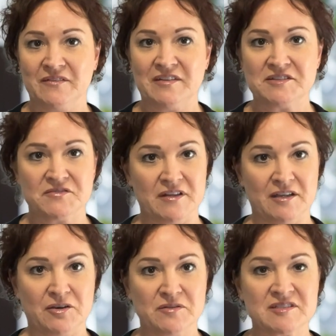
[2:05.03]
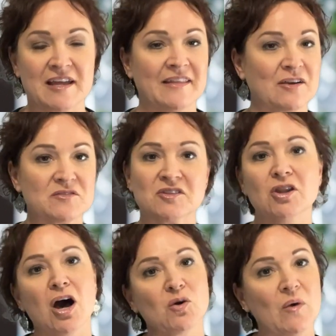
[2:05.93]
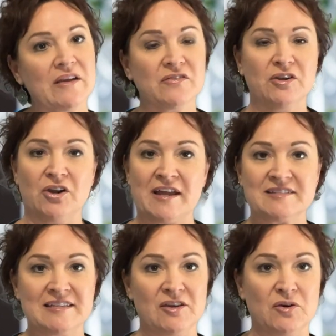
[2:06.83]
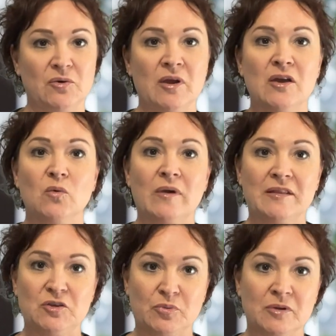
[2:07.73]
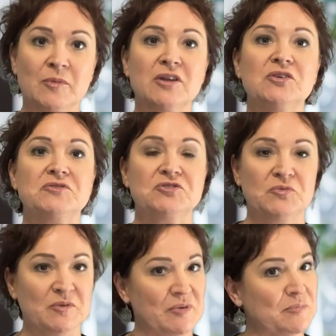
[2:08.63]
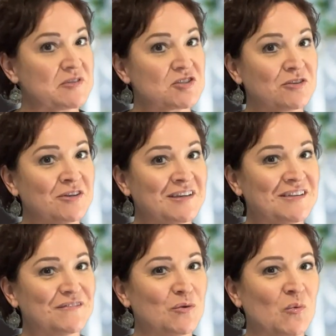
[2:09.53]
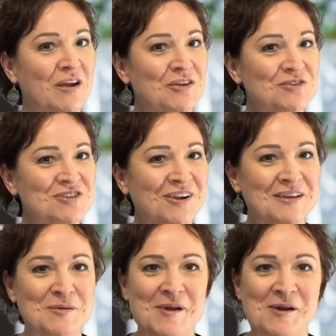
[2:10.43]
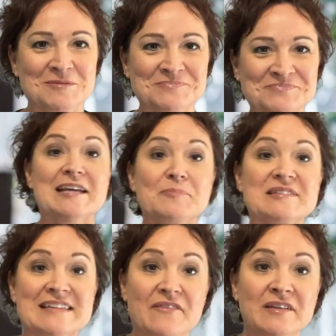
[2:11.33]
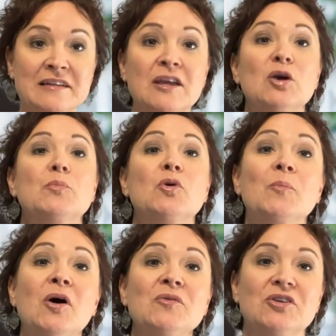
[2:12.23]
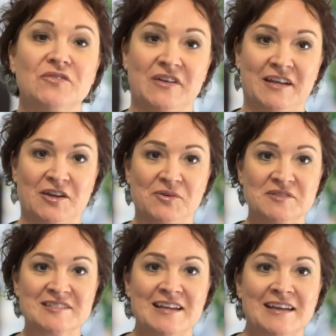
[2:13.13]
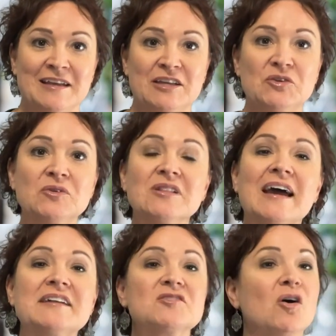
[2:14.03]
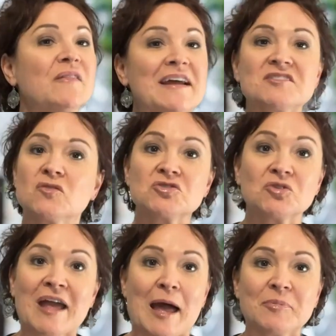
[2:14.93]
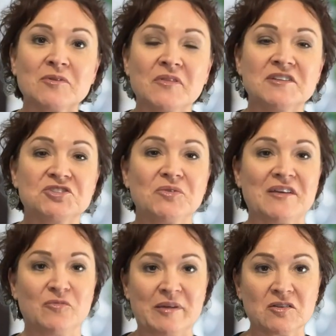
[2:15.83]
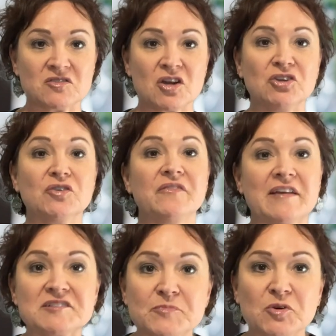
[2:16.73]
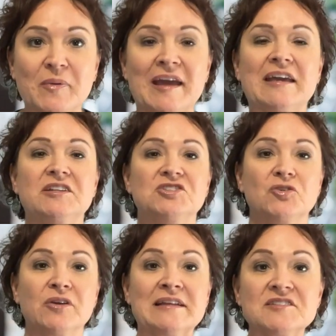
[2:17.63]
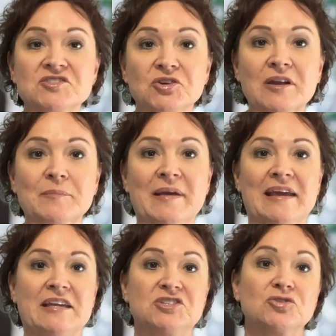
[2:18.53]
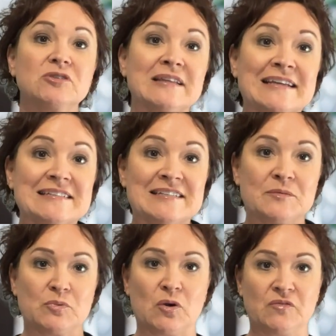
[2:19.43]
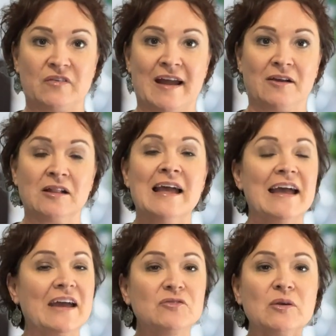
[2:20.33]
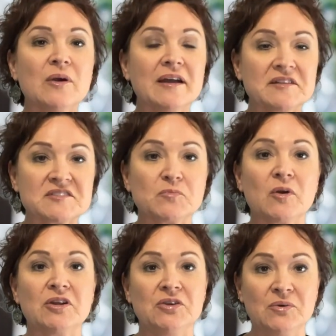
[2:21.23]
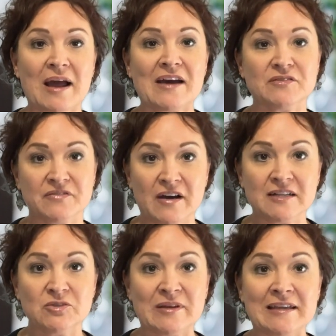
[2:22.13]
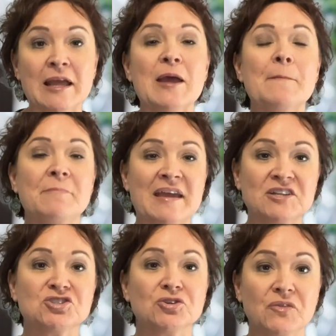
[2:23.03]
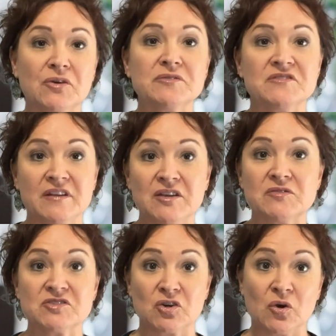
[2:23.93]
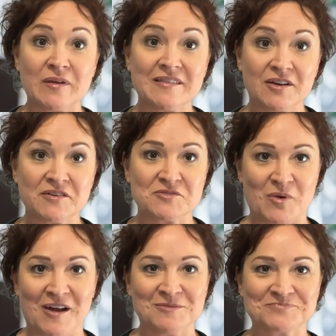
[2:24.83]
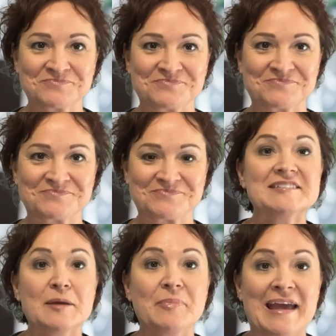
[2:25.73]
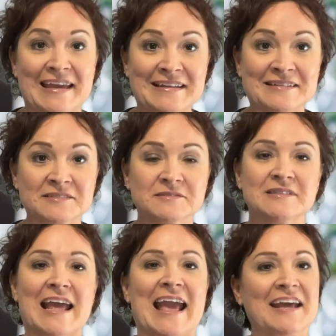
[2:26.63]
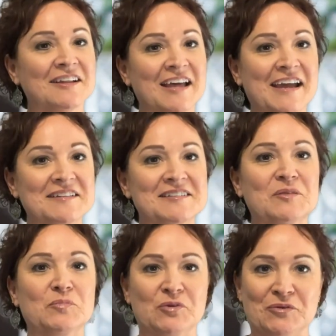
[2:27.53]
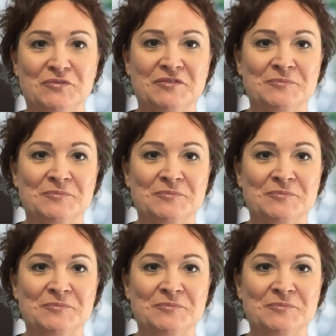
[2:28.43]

of these videos. That goes a long way for your SEO when you put them on YouTube and people start looking for what you're talking about. Step 7, promote your videos. Utilize all that social capital that you have built on your Facebook page, your Instagram page, your LinkedIn profile, everywhere else where you have a following, make sure those videos are going there as well. Step 8, analyze and improve.